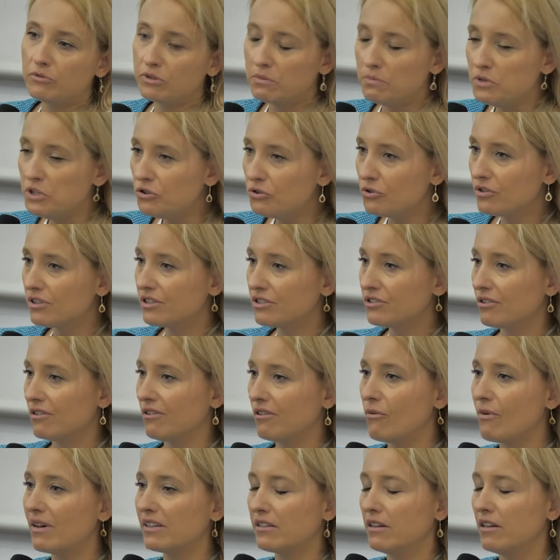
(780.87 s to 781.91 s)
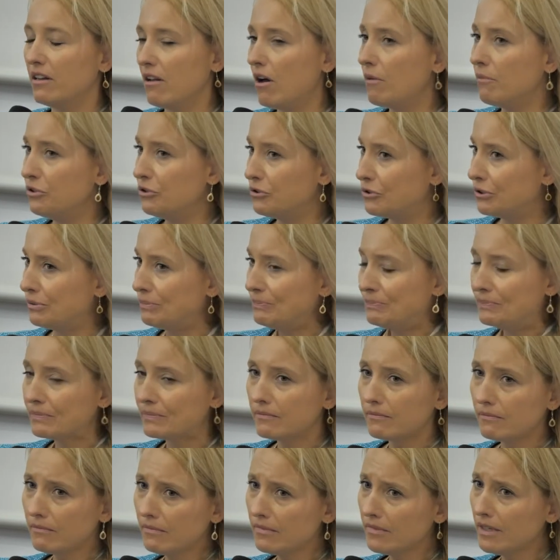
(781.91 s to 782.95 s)
meters or 1 kilometer.
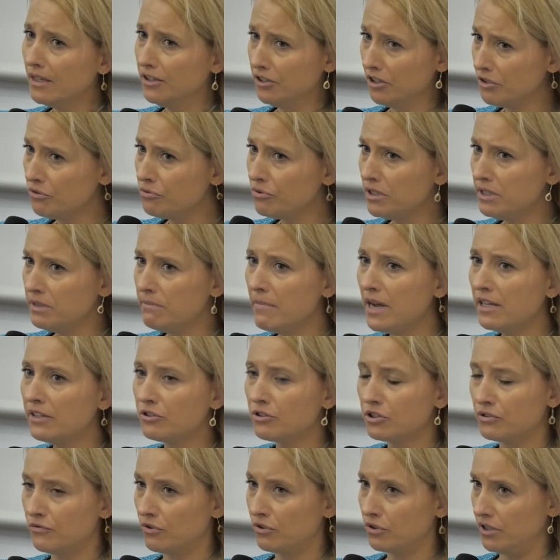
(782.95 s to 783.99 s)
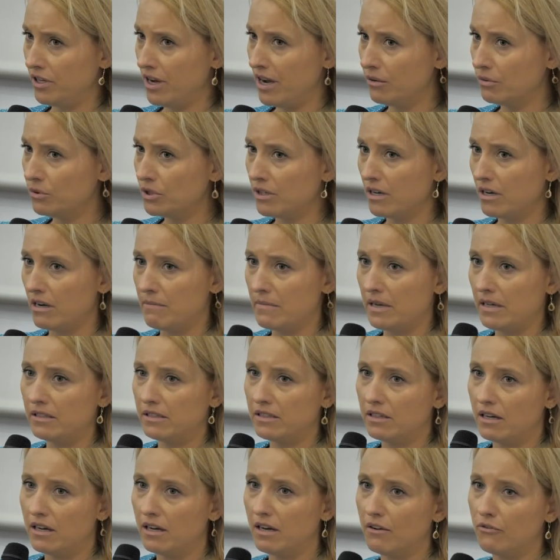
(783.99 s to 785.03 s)
And that really matters for the outcome and
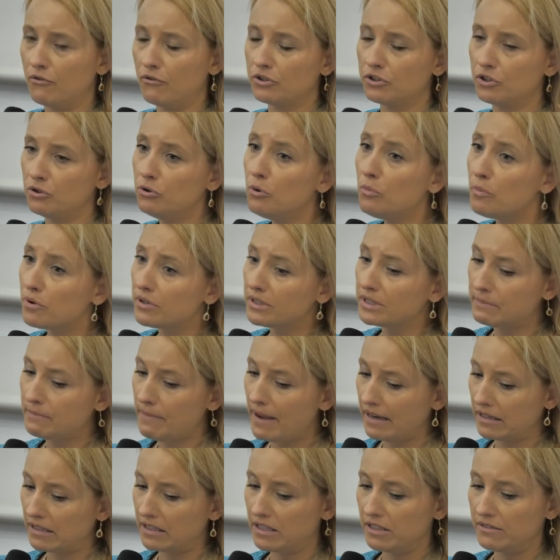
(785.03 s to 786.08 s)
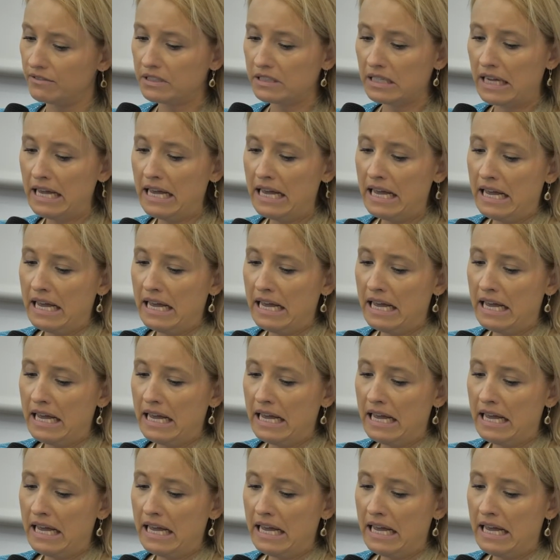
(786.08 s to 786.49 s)
for the new perspectives.